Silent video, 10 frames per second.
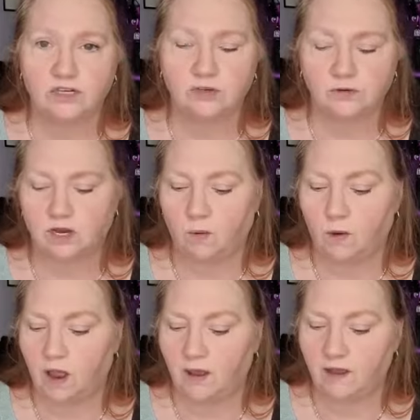which is
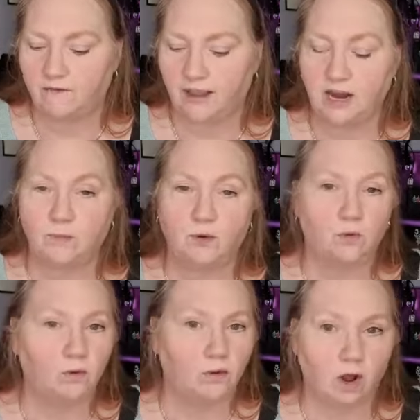also
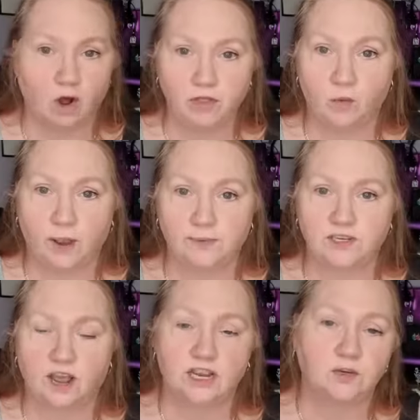available on the
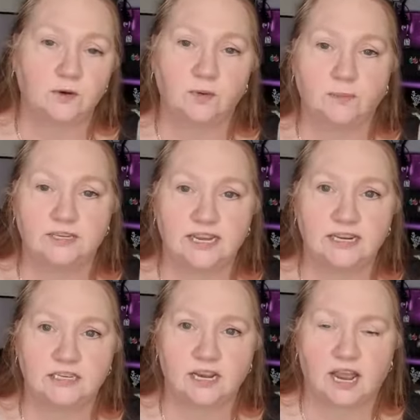website at
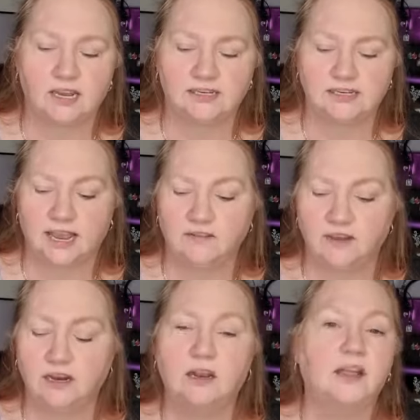21%
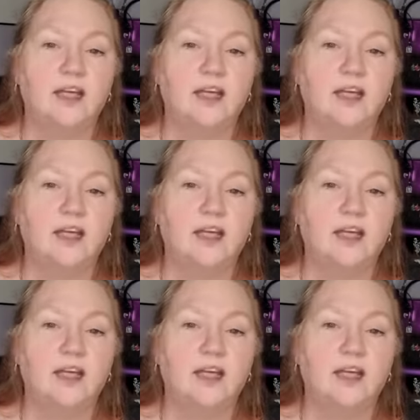saving,